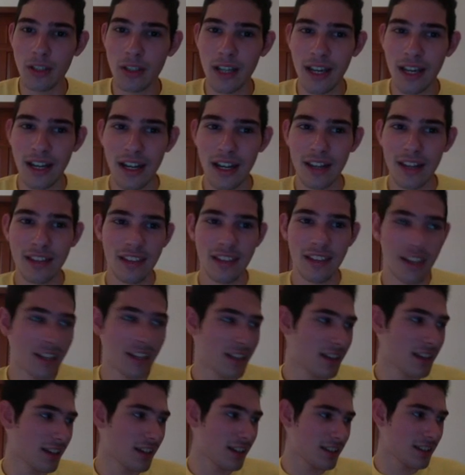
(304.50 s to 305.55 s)
and I
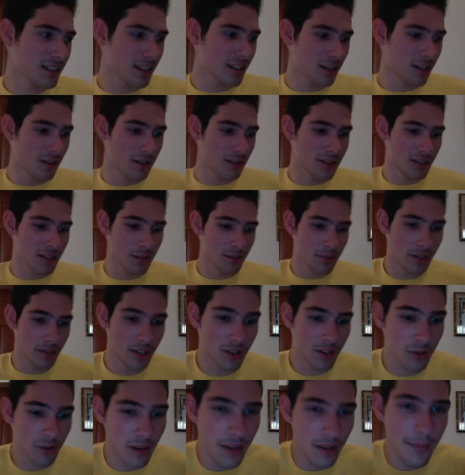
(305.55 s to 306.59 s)
think it's going to be a
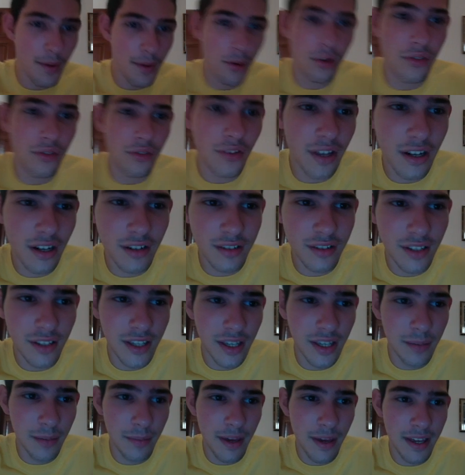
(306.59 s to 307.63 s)
great motivator to
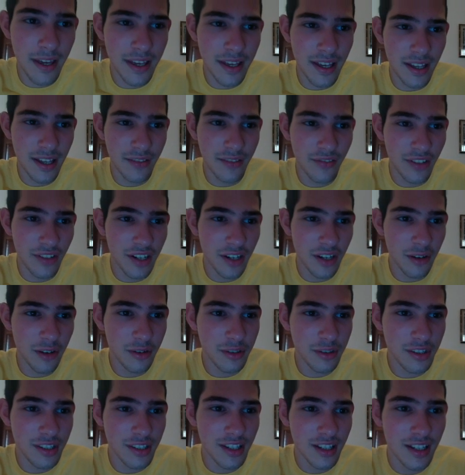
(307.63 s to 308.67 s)
keep making
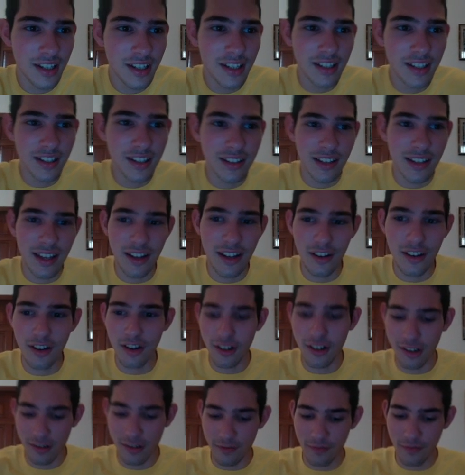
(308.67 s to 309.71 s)
videos that
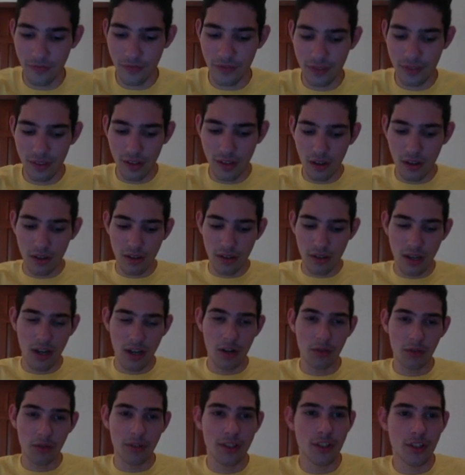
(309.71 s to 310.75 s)
are not
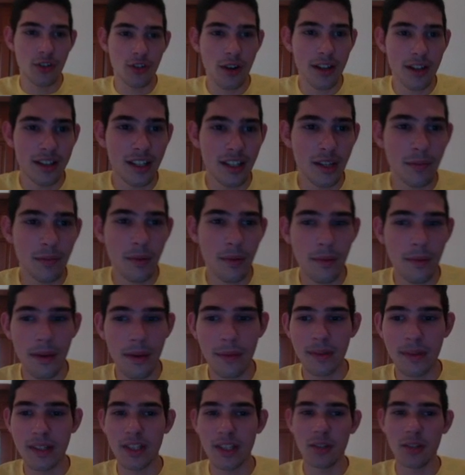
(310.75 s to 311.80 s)
only trendy, but
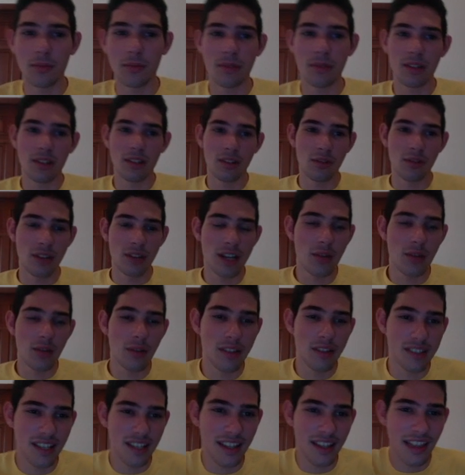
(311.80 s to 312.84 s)
maybe some unique
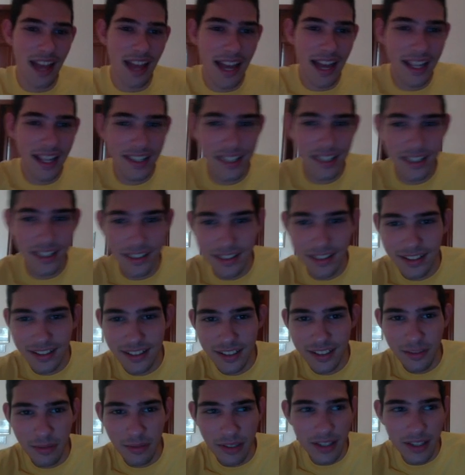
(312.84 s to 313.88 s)
ones at that.
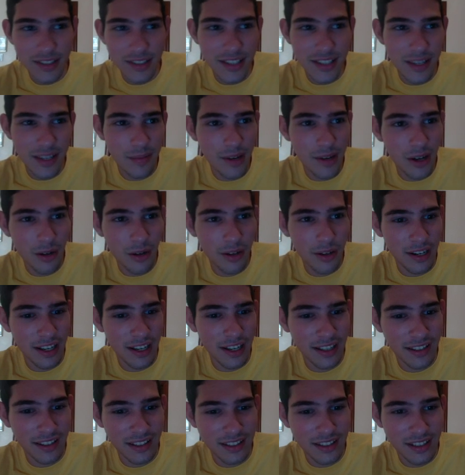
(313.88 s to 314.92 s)
But let's keep going
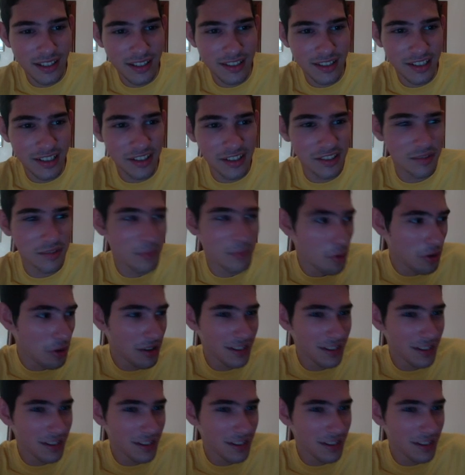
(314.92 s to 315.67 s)
at this, because there's more to